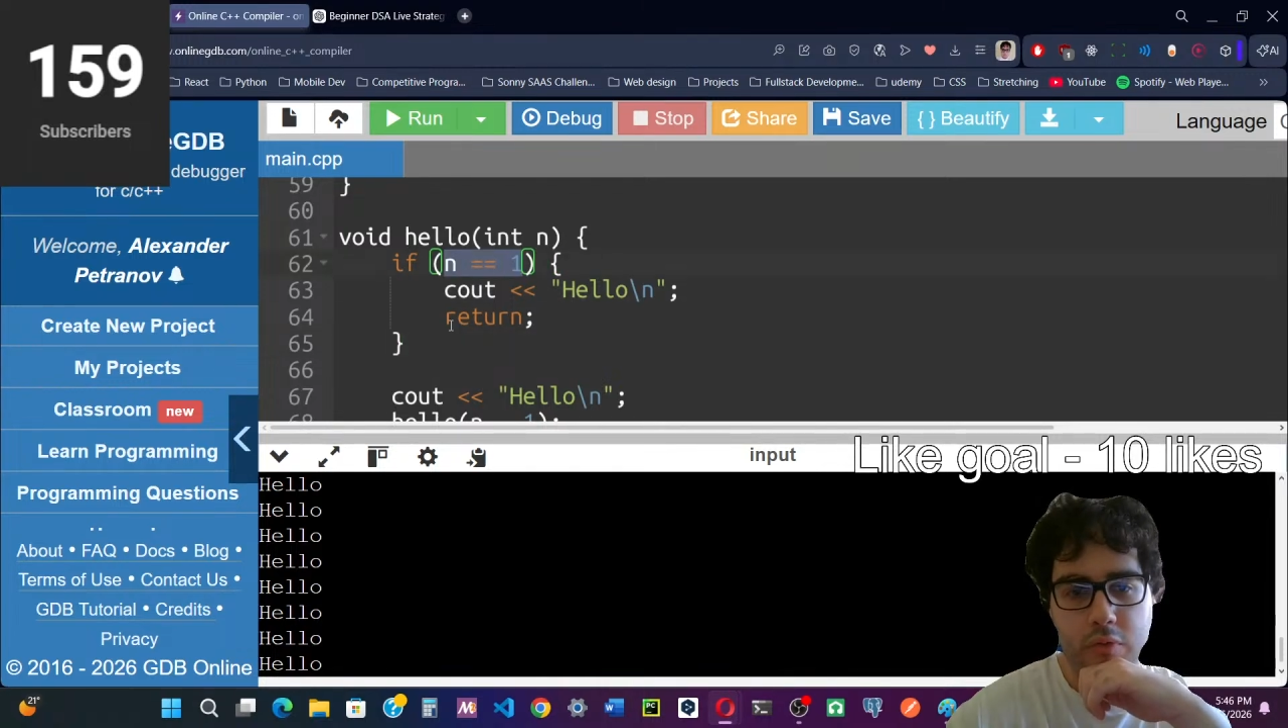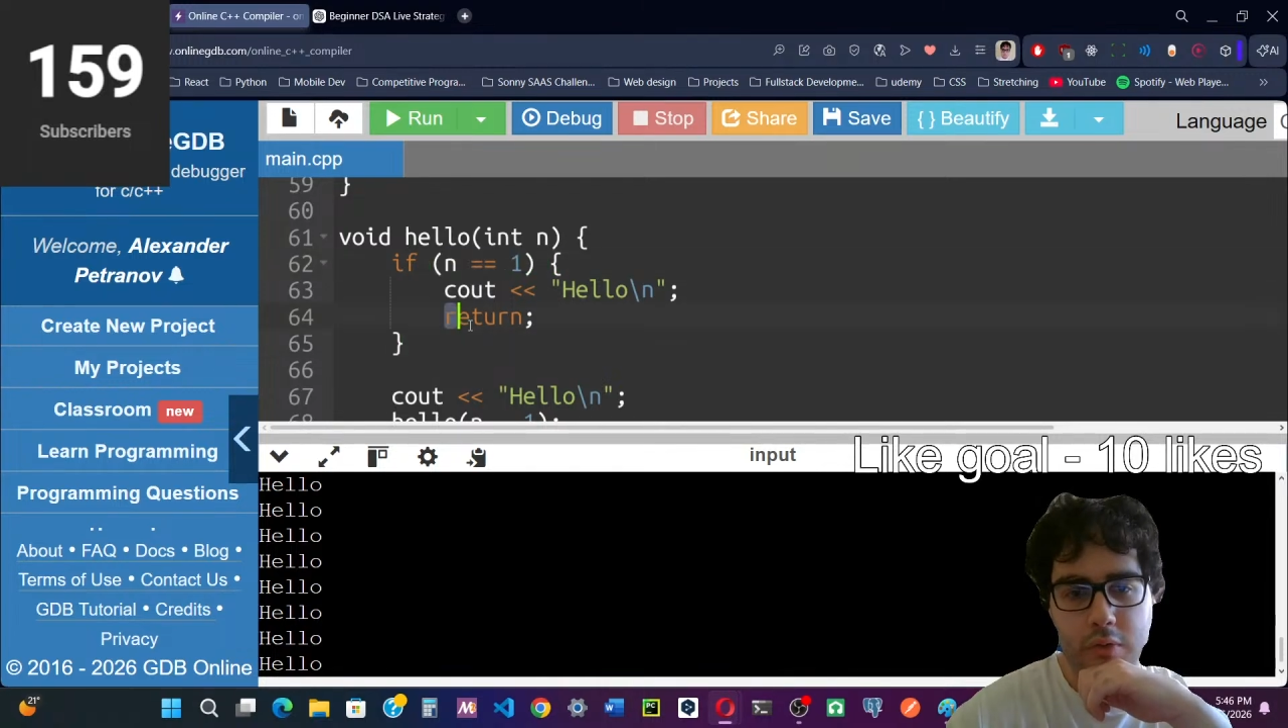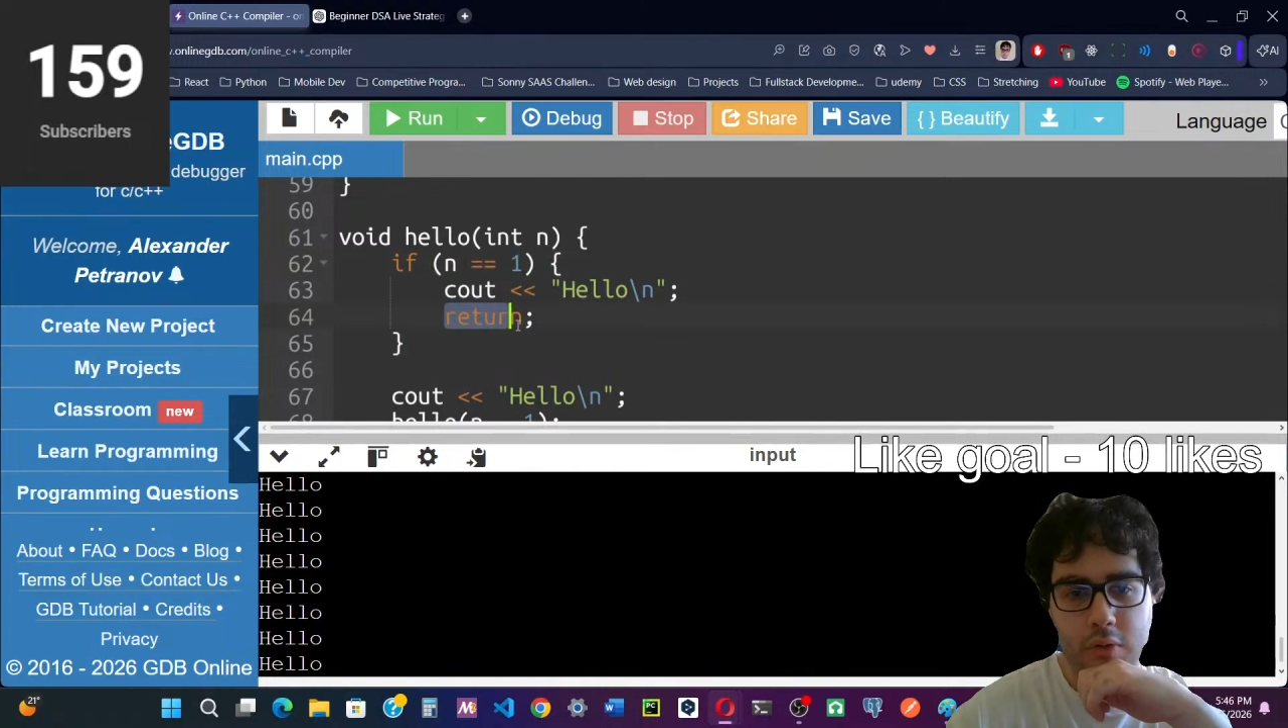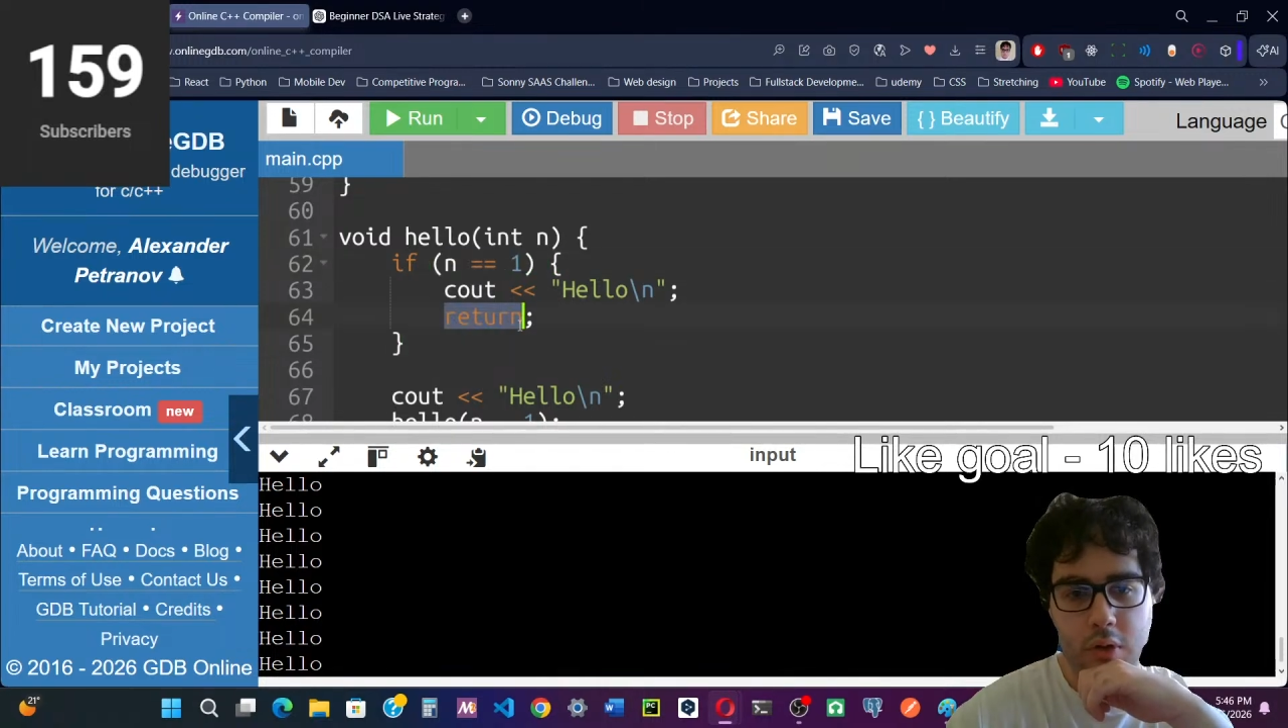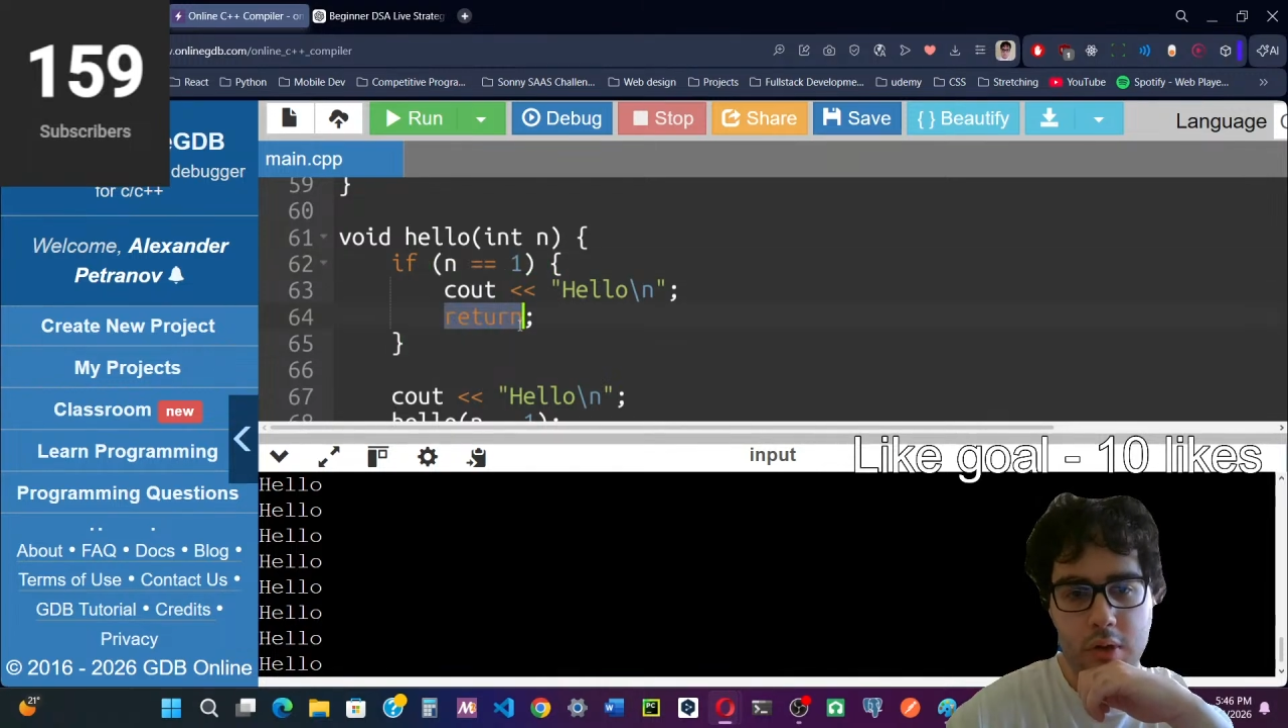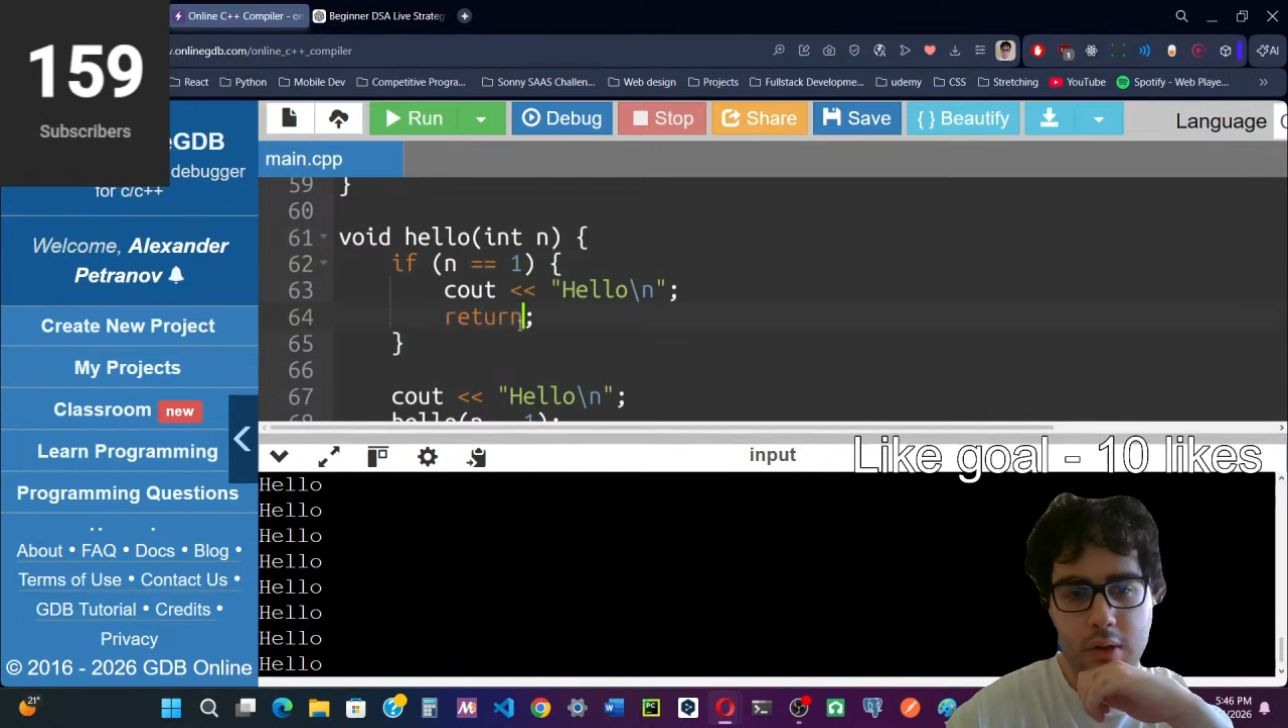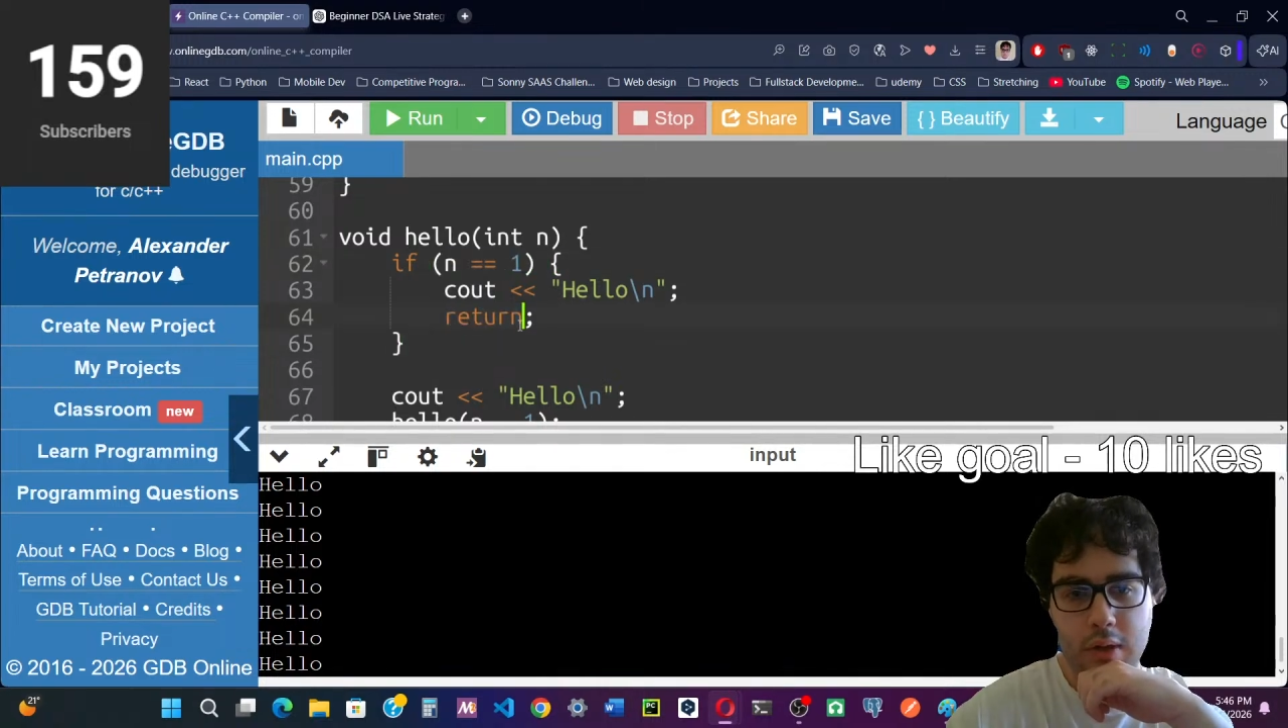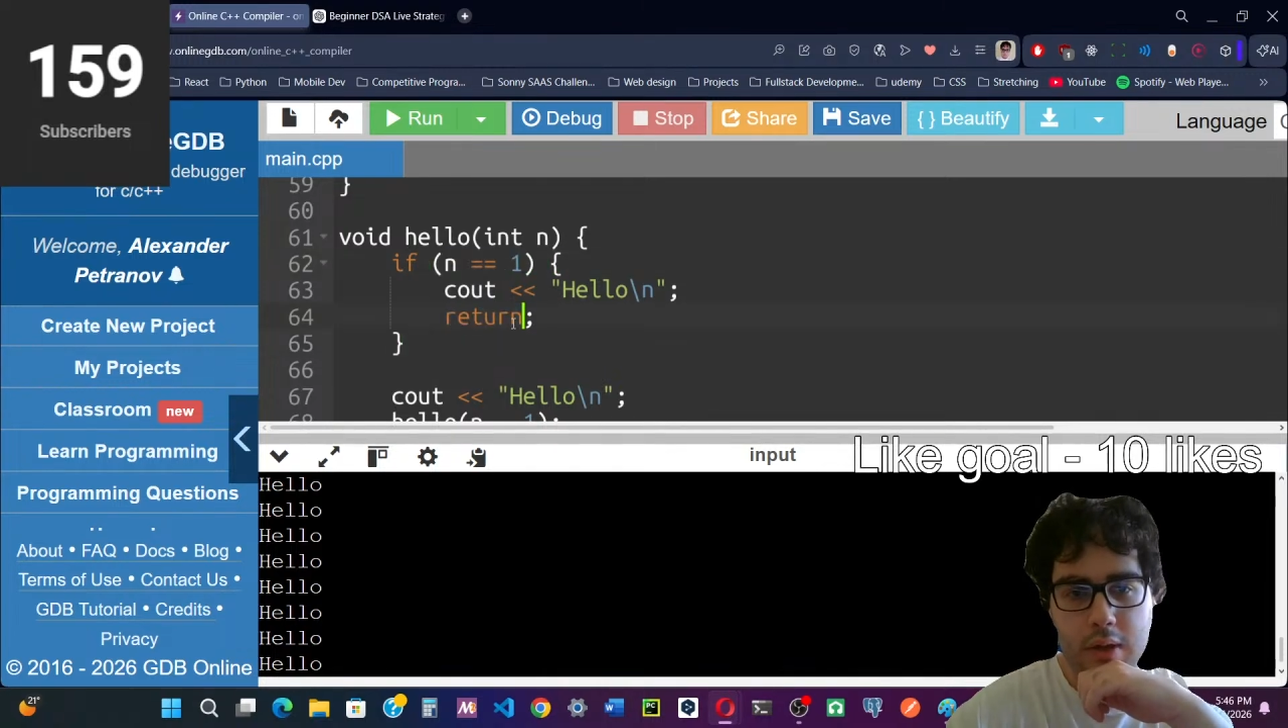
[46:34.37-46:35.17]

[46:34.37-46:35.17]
return,